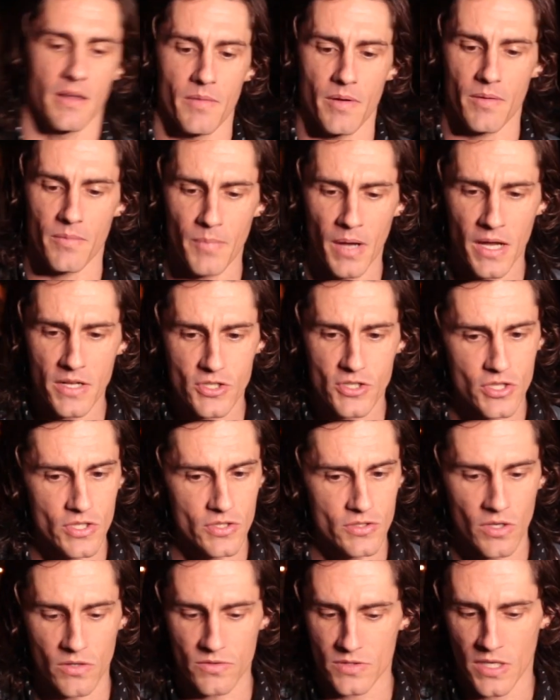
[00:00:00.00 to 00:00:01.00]
Munch,
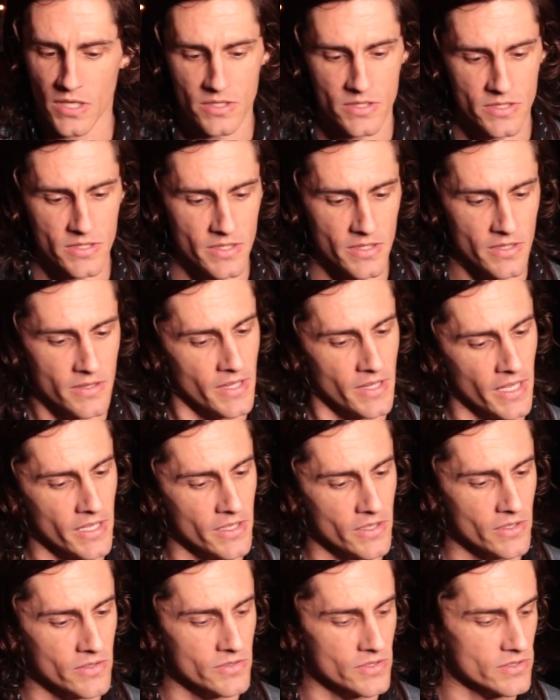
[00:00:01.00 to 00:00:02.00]
just don't touch the,
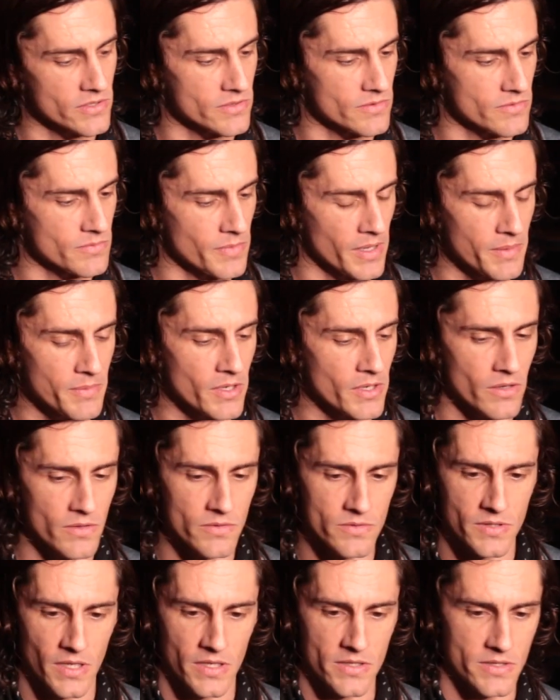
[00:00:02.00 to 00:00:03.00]
thank you. Just maybe don't
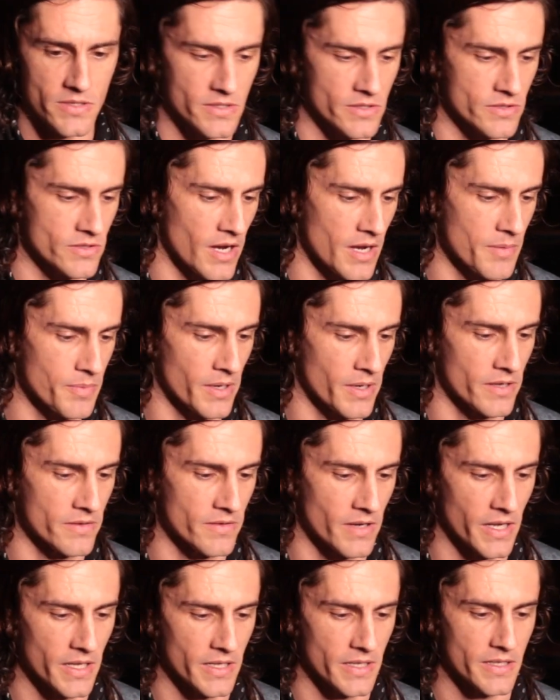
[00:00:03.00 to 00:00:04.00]
touch the tripod,
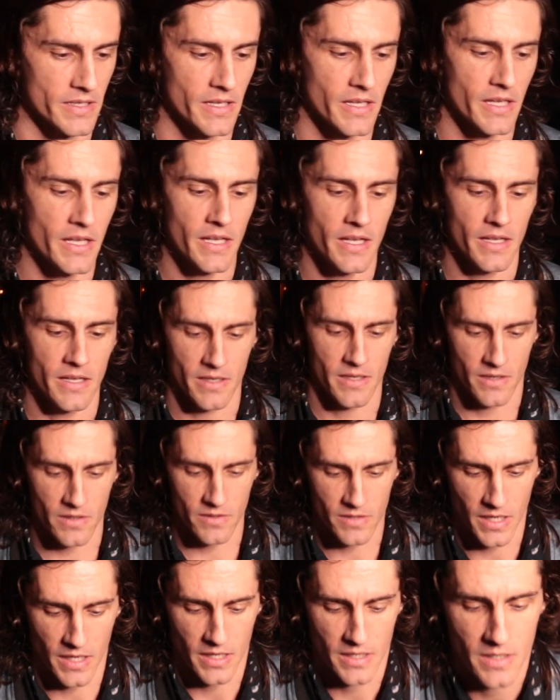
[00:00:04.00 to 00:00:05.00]
right?
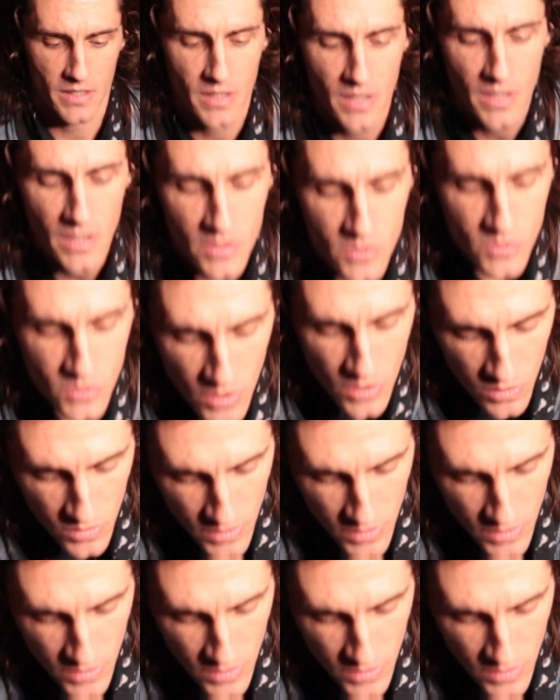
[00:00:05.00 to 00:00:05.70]
Okay. So